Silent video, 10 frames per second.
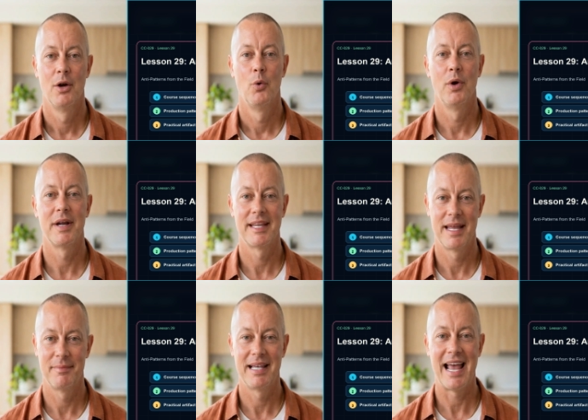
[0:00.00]
We are
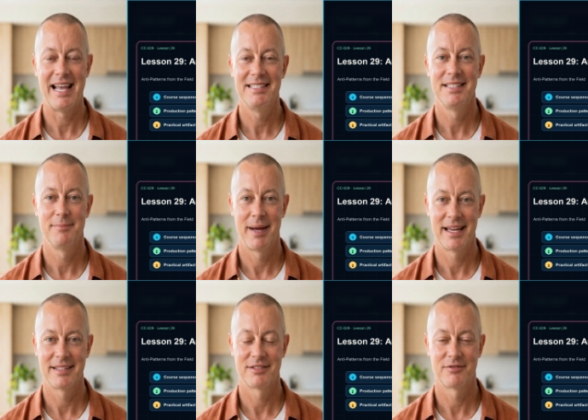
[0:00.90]
naming
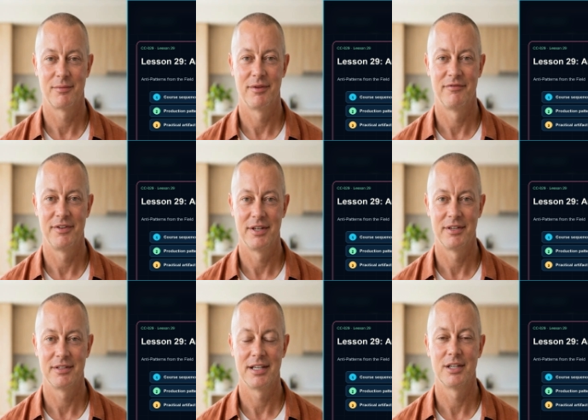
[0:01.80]
anti-patterns from the
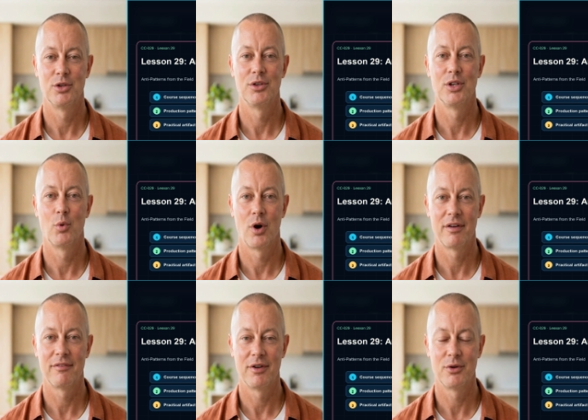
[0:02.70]
field, including
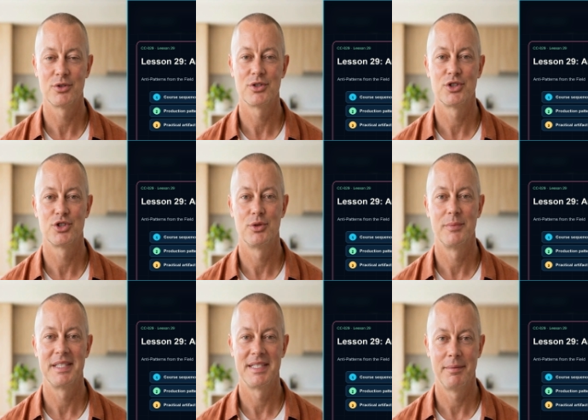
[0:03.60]
workflows that should be
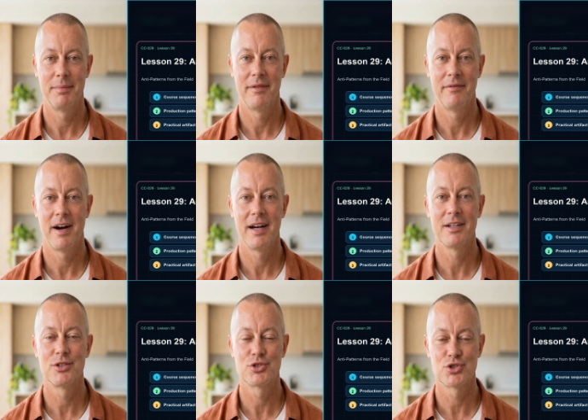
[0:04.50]
simplified,
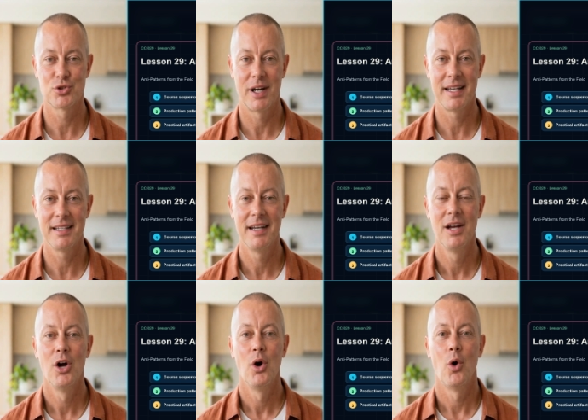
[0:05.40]
constrained,
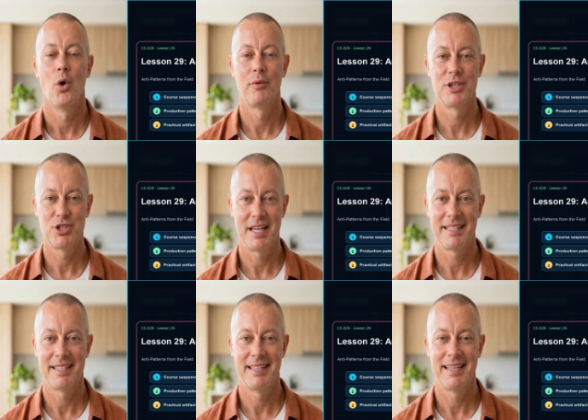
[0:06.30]
or rejected